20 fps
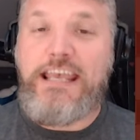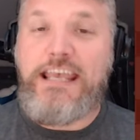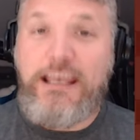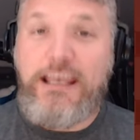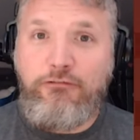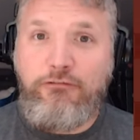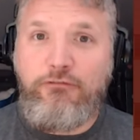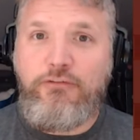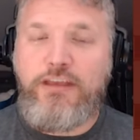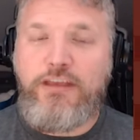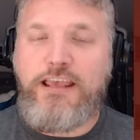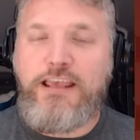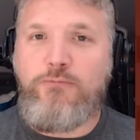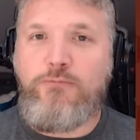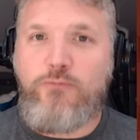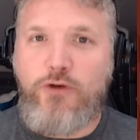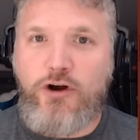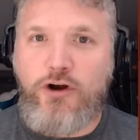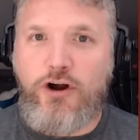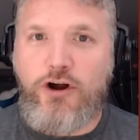If he
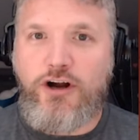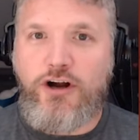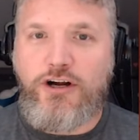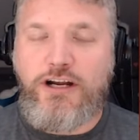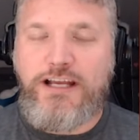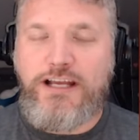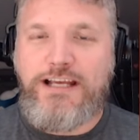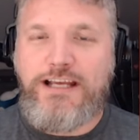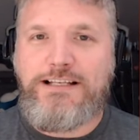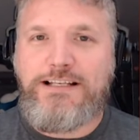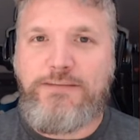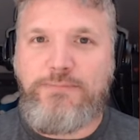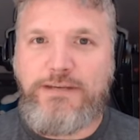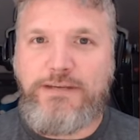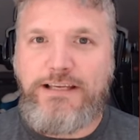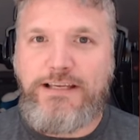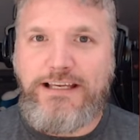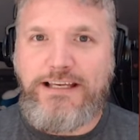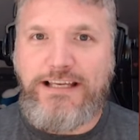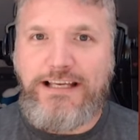were to
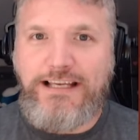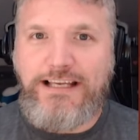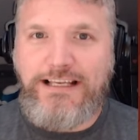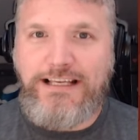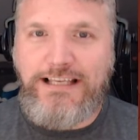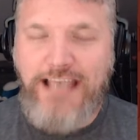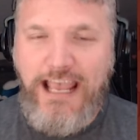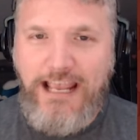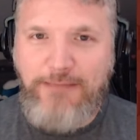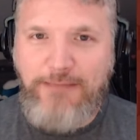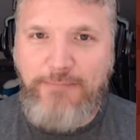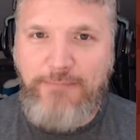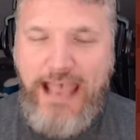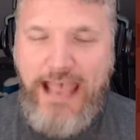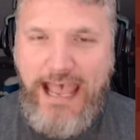be game